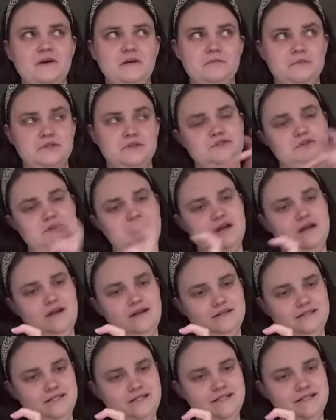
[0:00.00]
I'm gonna try
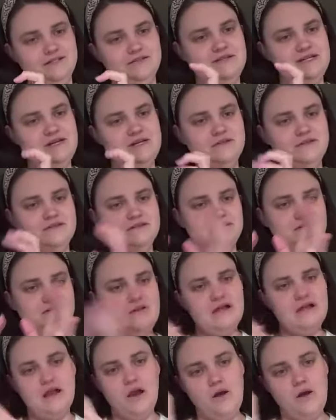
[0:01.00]
not to get too deep into
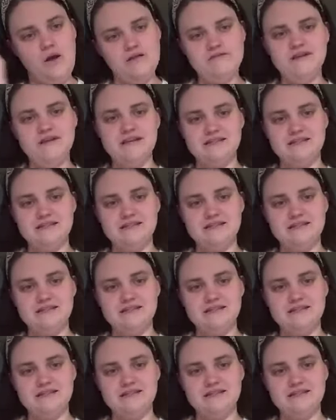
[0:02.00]
like all of it